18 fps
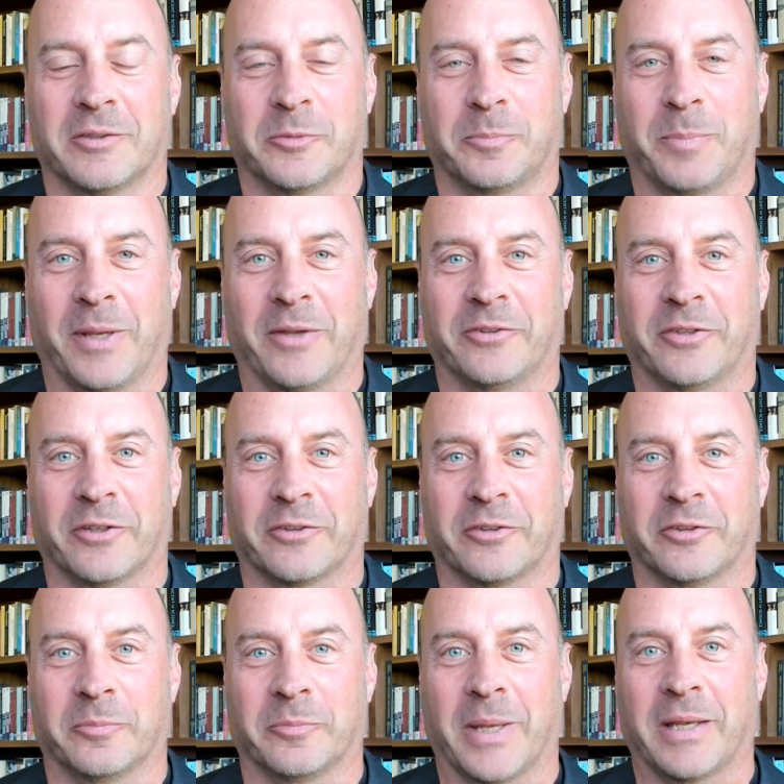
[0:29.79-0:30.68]

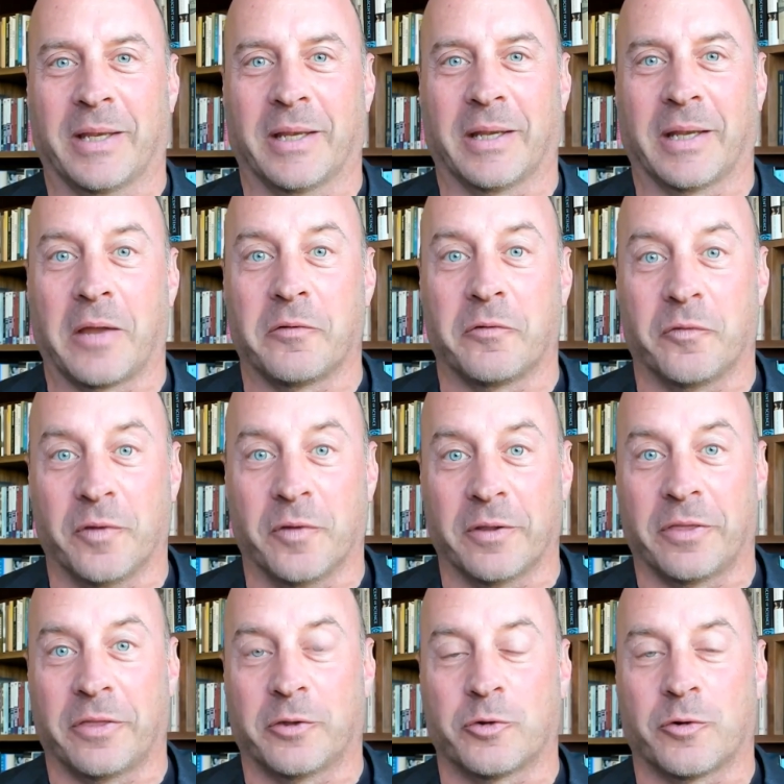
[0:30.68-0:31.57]
SpaceX is making a
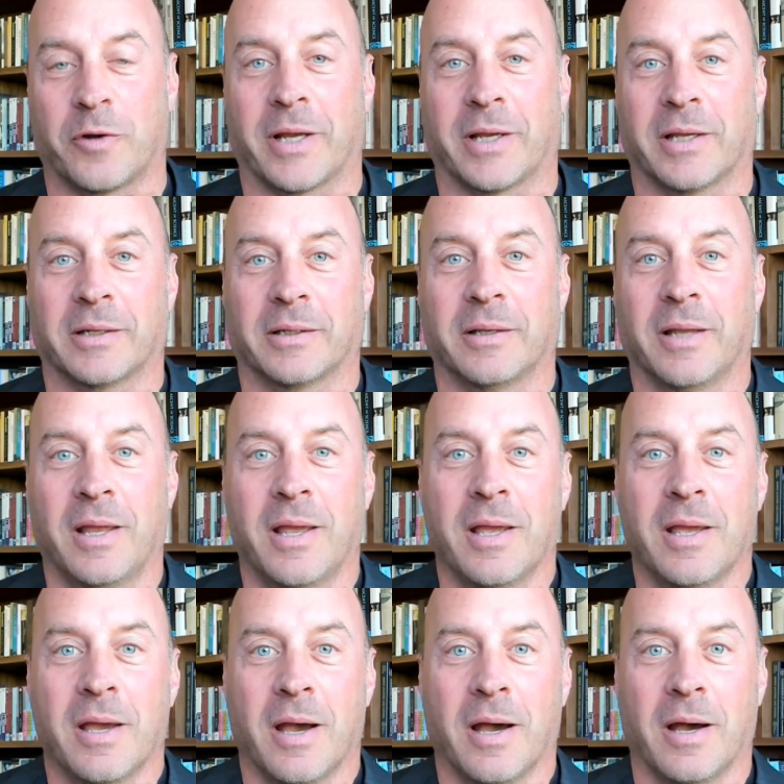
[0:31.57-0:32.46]
fifth Dragon
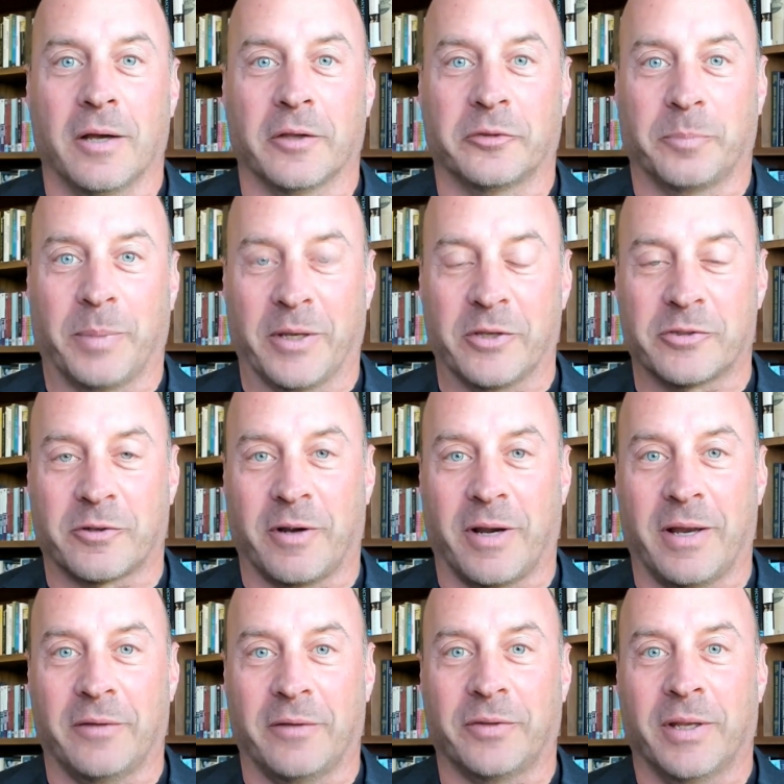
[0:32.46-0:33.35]
uh,
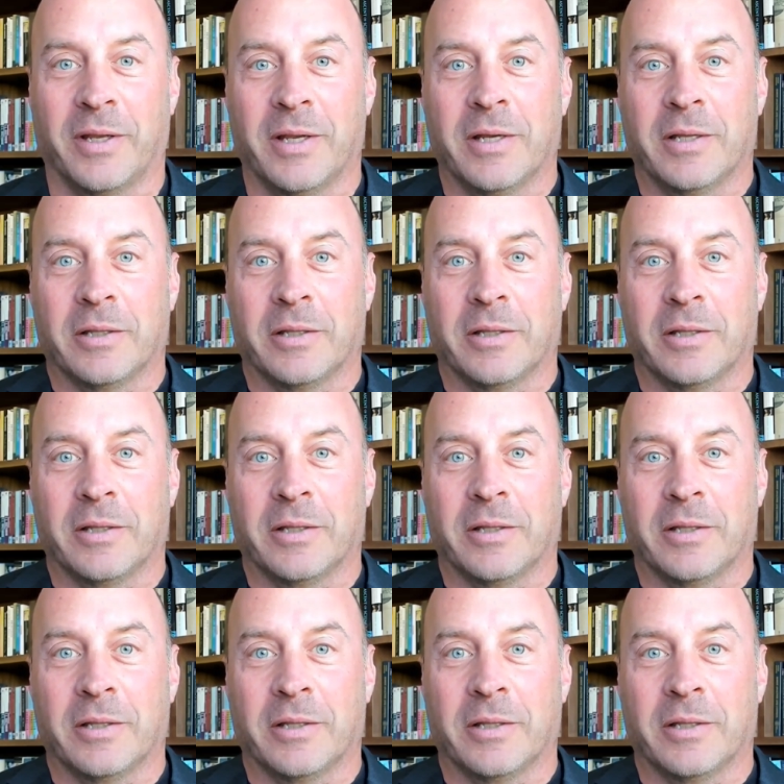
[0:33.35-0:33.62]
spacecraft.